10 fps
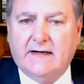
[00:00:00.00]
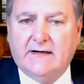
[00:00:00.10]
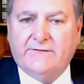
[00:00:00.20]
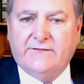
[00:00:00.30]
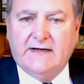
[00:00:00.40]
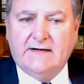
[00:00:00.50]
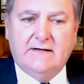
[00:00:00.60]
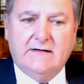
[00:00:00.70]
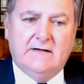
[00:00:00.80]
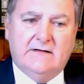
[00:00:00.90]
And if
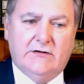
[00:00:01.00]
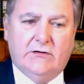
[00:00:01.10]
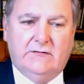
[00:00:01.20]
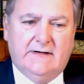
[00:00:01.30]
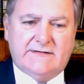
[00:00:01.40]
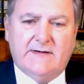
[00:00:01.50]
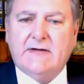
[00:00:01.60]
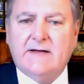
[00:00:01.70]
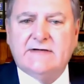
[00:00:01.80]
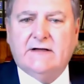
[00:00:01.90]

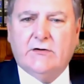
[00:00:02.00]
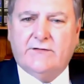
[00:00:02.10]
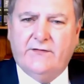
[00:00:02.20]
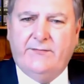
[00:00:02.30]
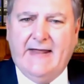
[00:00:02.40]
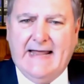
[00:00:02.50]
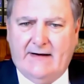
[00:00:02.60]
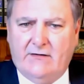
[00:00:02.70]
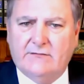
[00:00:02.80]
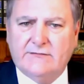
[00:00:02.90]
sometimes they look for
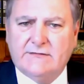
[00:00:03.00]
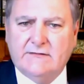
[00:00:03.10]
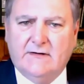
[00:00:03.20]
patterns.